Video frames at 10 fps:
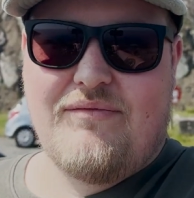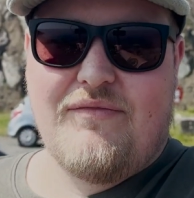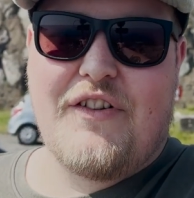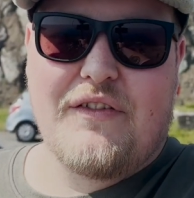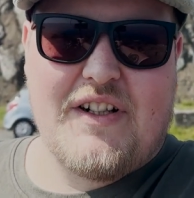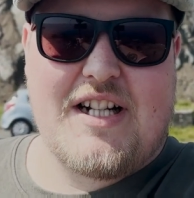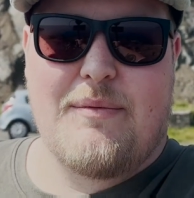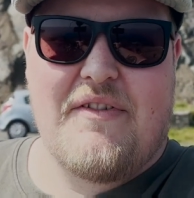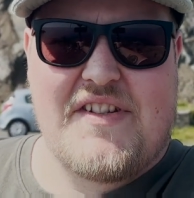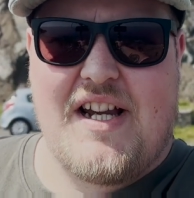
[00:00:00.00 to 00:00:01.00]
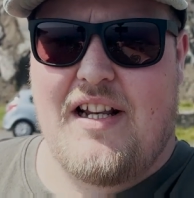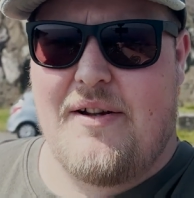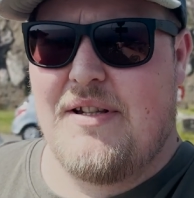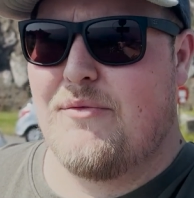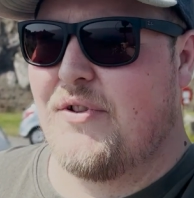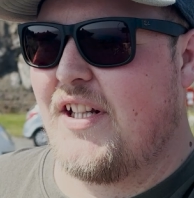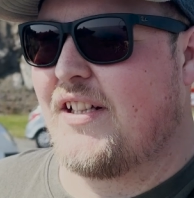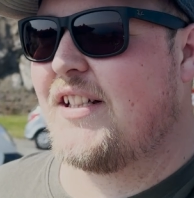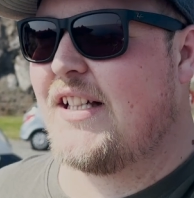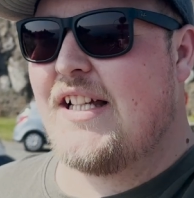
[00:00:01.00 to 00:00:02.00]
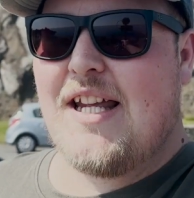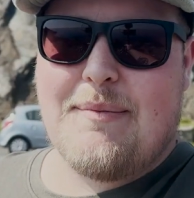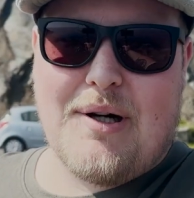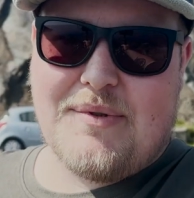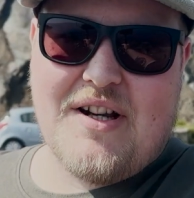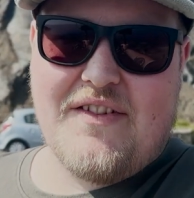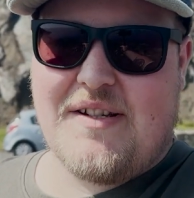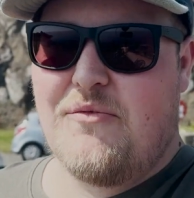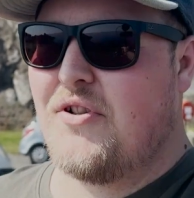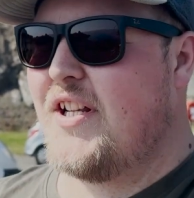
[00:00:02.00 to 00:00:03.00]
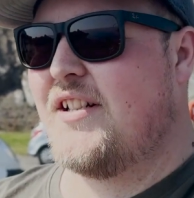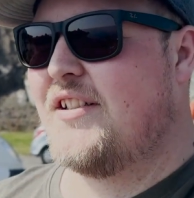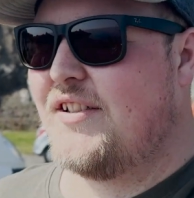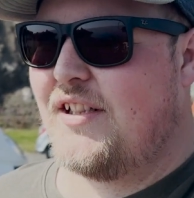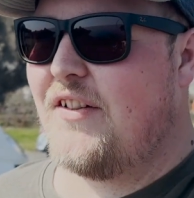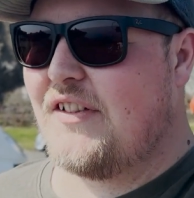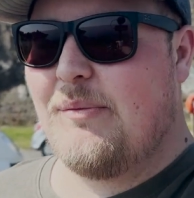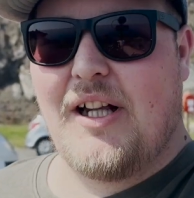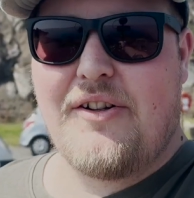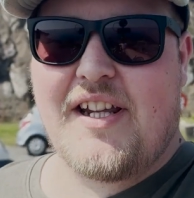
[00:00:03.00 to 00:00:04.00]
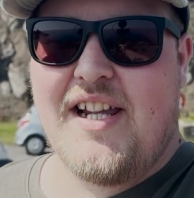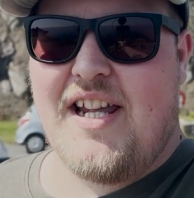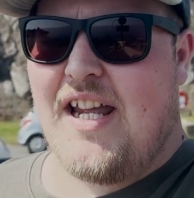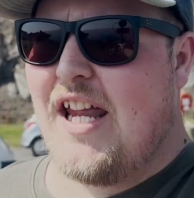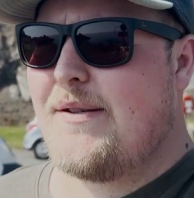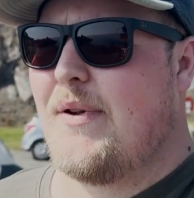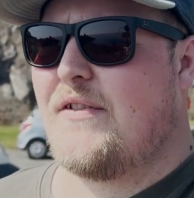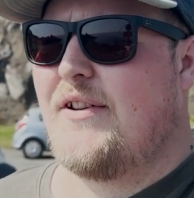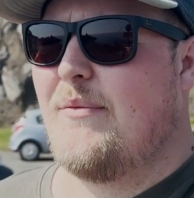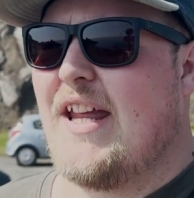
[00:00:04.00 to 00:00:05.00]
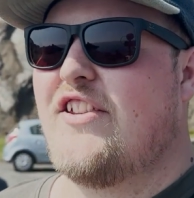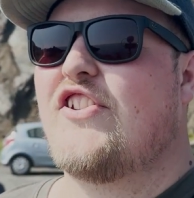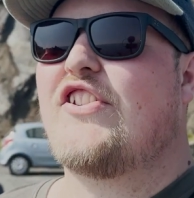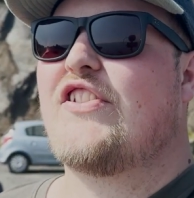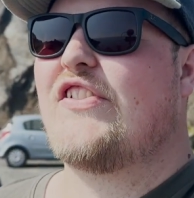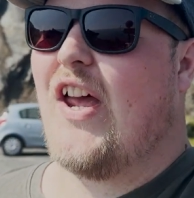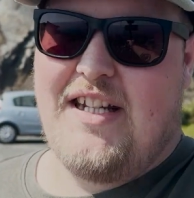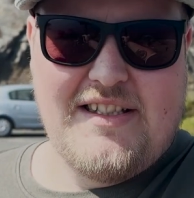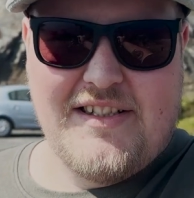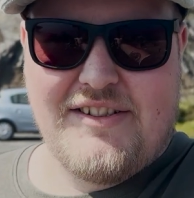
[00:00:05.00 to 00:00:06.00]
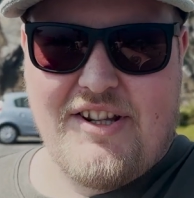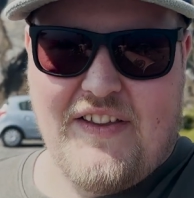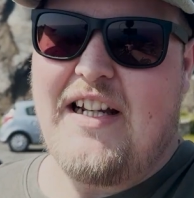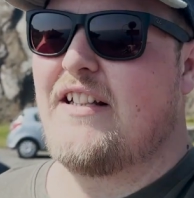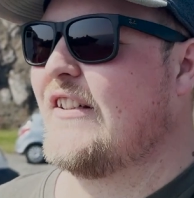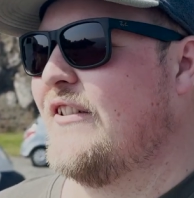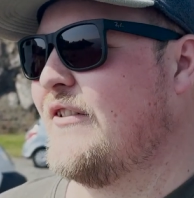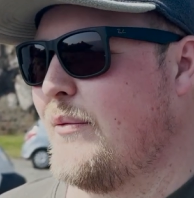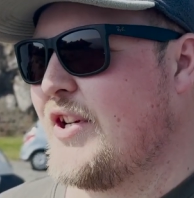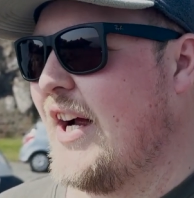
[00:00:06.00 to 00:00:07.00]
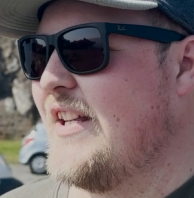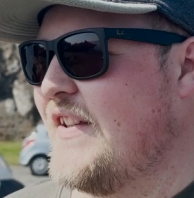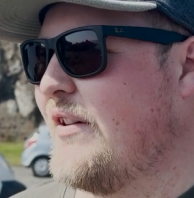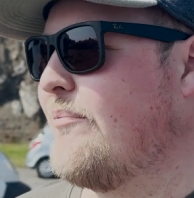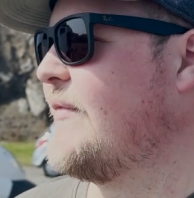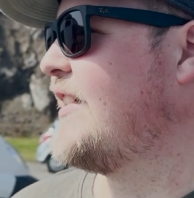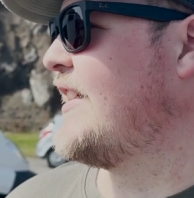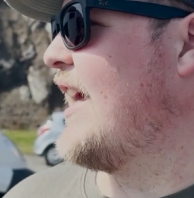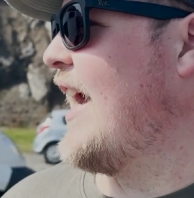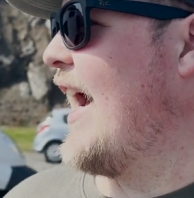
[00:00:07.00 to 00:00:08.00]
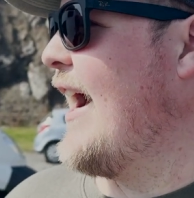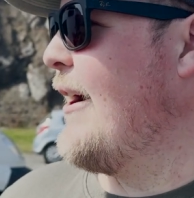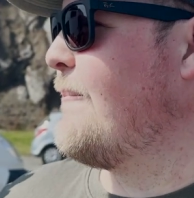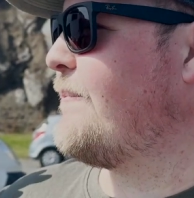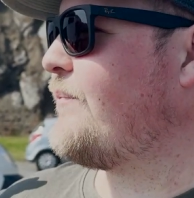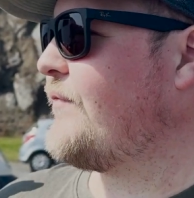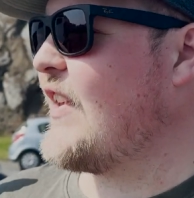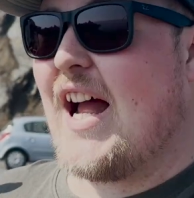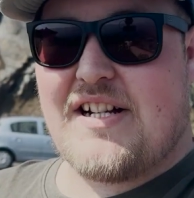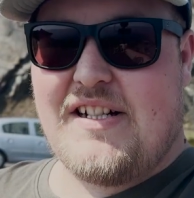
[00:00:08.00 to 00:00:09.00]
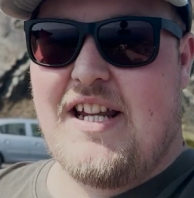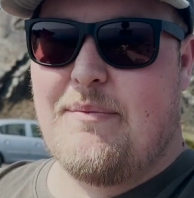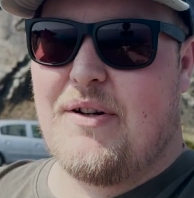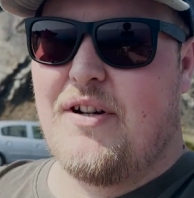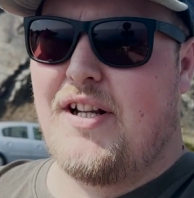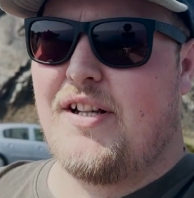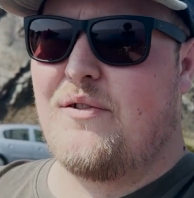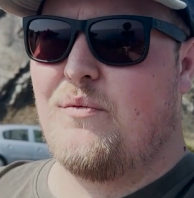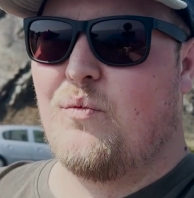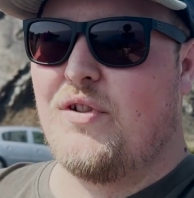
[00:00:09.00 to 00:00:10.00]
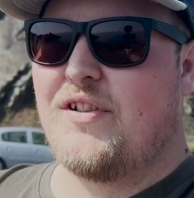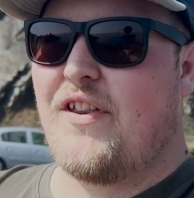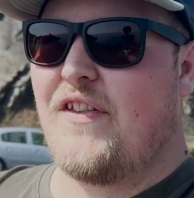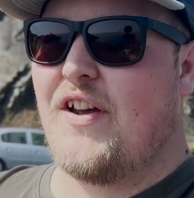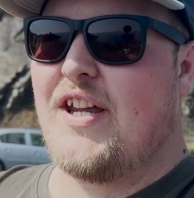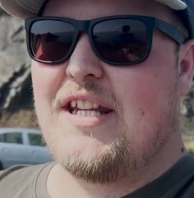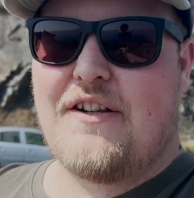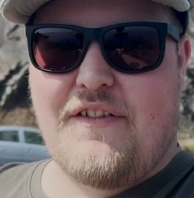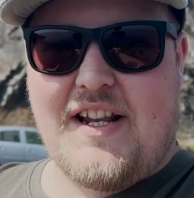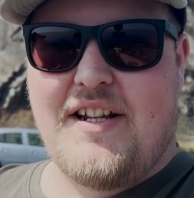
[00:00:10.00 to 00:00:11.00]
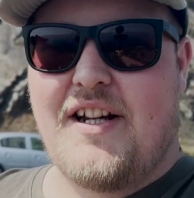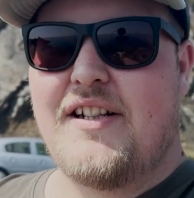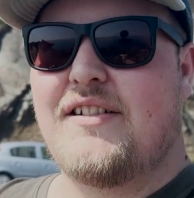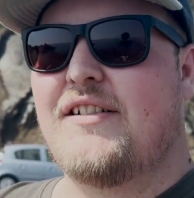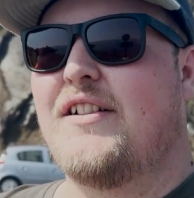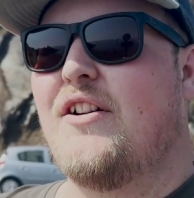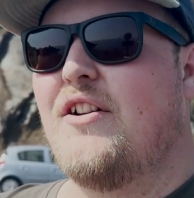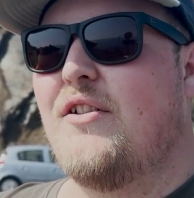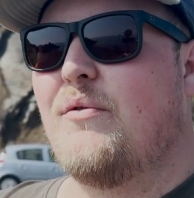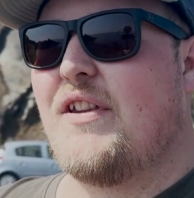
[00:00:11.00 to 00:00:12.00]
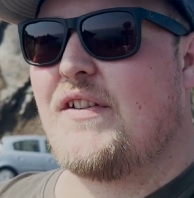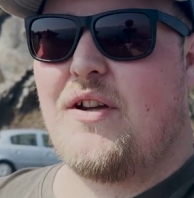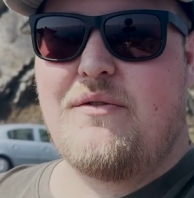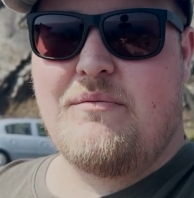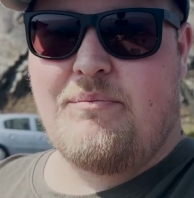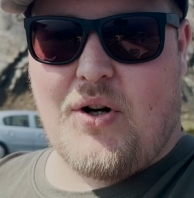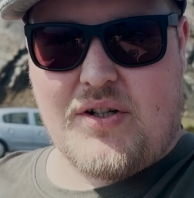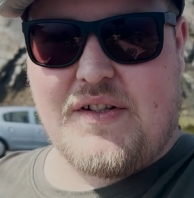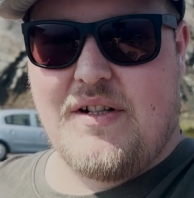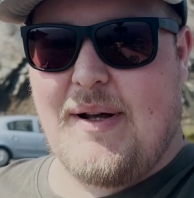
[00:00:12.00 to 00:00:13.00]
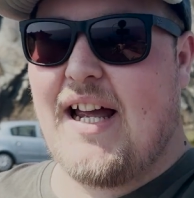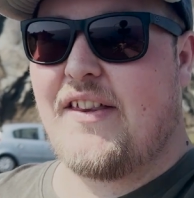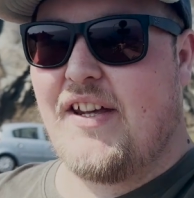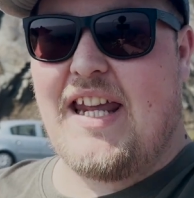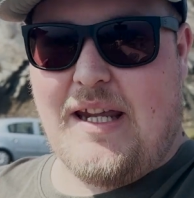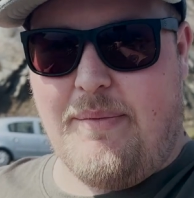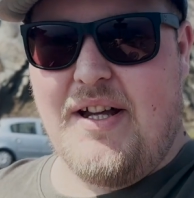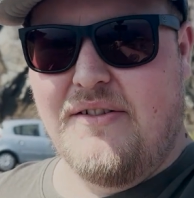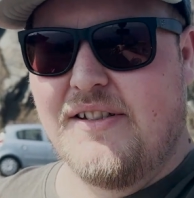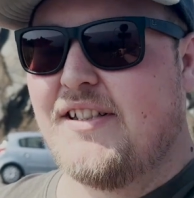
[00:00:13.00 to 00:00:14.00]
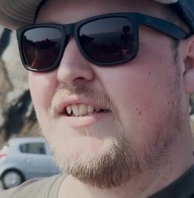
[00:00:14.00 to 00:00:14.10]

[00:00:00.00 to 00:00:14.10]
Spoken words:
Feel free to come over and say hello in the morning. Popped over this morning, lovely bloke. He's built some insane things from chatting to him. Actually, he built a 130 Defender with his own box on the back that he built